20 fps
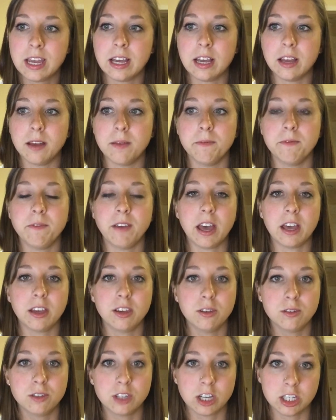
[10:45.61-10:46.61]

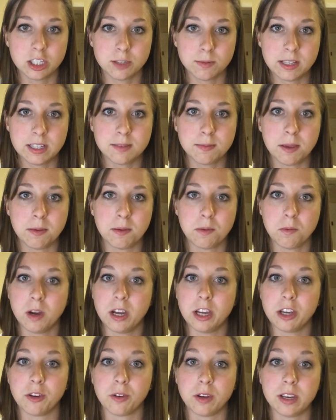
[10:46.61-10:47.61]
value judgments, maybe
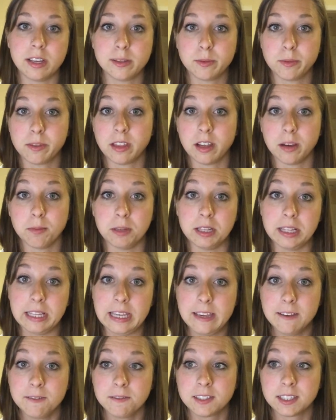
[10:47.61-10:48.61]
what agrees with their
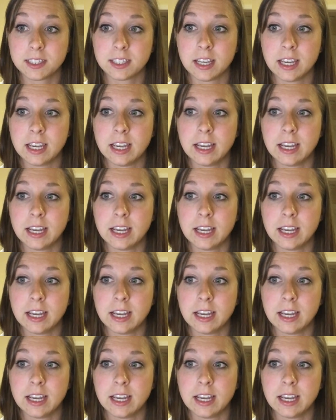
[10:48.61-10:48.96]
beliefs,